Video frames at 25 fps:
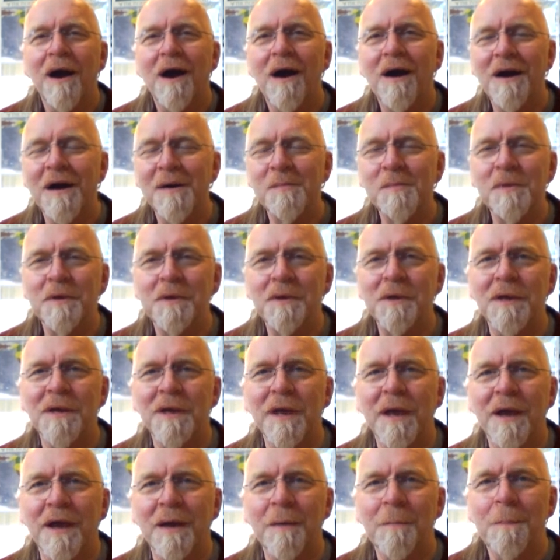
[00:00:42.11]
I'm
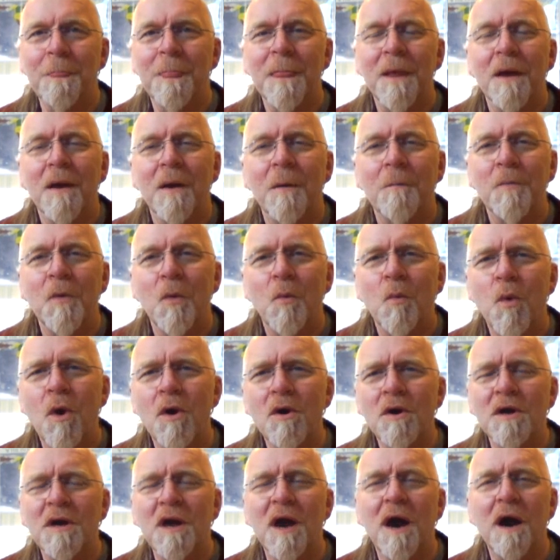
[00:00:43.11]
looking at
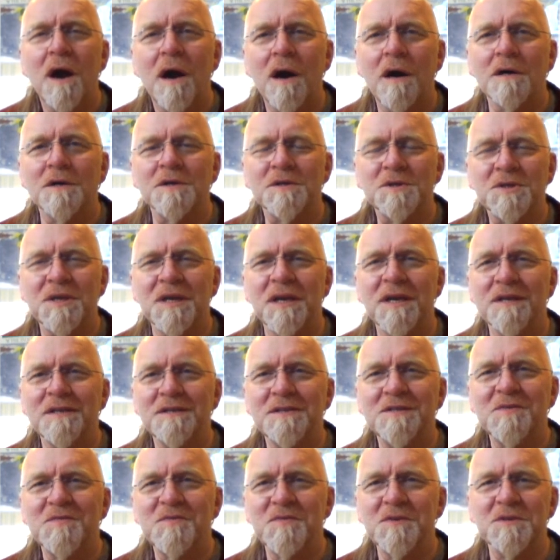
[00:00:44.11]
what cars
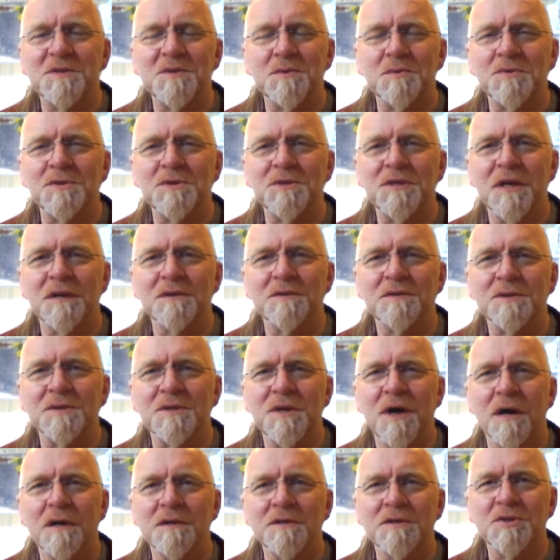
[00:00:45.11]
individual sun
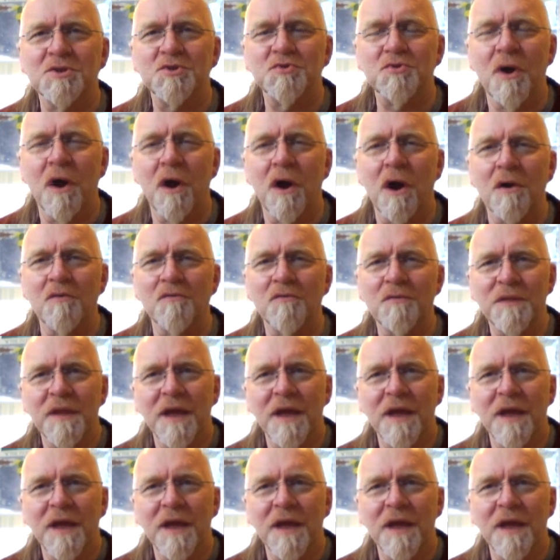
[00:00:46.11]
signs drive.